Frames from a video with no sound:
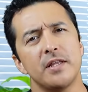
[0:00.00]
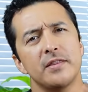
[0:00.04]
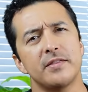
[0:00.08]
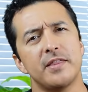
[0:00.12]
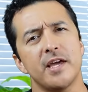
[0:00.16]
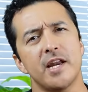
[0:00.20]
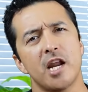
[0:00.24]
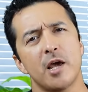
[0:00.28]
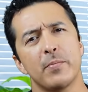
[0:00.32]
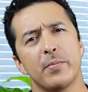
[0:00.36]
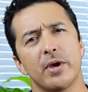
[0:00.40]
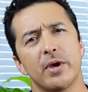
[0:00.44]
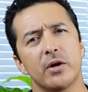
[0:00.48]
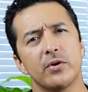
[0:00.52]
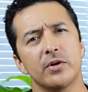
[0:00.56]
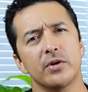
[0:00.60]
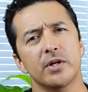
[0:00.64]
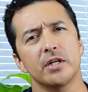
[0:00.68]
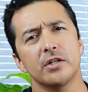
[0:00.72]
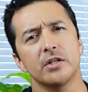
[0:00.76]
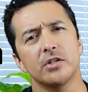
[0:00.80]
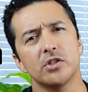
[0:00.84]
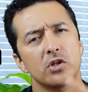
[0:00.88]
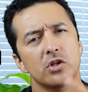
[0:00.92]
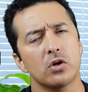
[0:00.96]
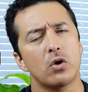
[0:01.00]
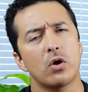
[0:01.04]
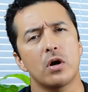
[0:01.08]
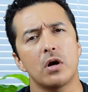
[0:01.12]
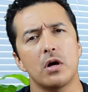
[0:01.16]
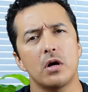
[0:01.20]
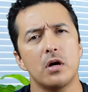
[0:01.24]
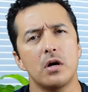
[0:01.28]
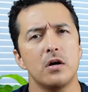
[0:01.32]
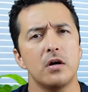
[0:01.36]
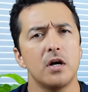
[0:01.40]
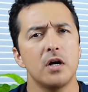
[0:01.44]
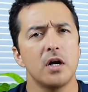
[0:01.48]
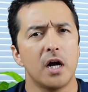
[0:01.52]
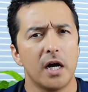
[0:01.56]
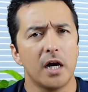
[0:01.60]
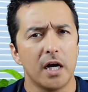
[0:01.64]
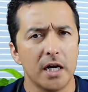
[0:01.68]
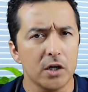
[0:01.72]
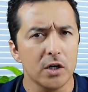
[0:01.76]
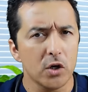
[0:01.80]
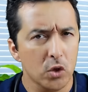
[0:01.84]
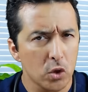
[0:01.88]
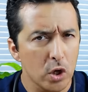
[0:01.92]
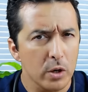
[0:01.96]
in 10 Americans are
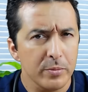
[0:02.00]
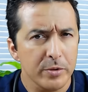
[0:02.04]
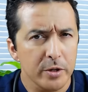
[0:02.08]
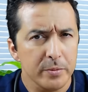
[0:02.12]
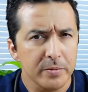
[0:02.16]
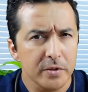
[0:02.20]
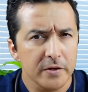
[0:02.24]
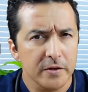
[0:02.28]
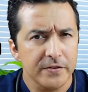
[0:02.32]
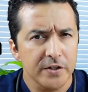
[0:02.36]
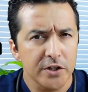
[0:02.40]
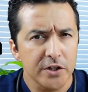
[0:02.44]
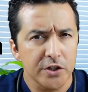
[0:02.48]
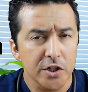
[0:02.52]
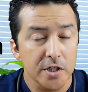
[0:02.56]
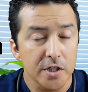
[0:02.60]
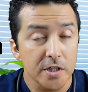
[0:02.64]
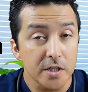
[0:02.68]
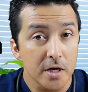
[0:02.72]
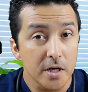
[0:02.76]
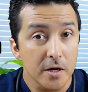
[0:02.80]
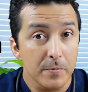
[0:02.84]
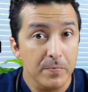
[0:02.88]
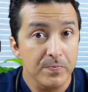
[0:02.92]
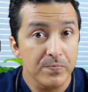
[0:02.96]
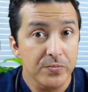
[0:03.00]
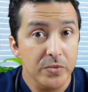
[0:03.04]
uh, chromium deficient?